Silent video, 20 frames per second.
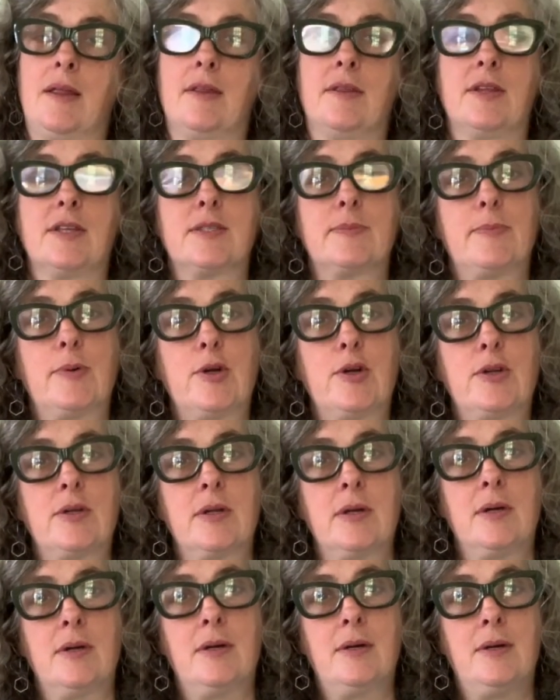This bird
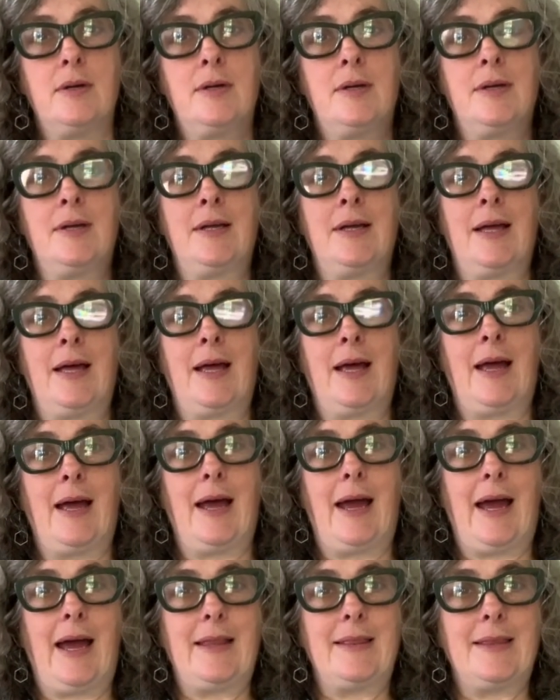
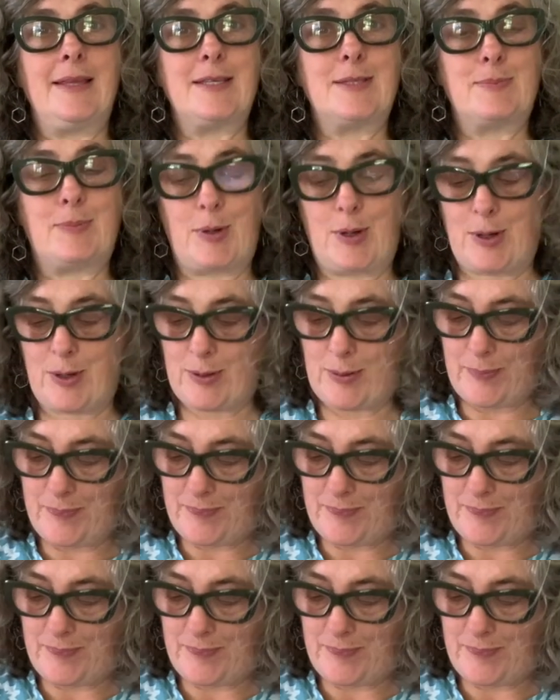and this bird.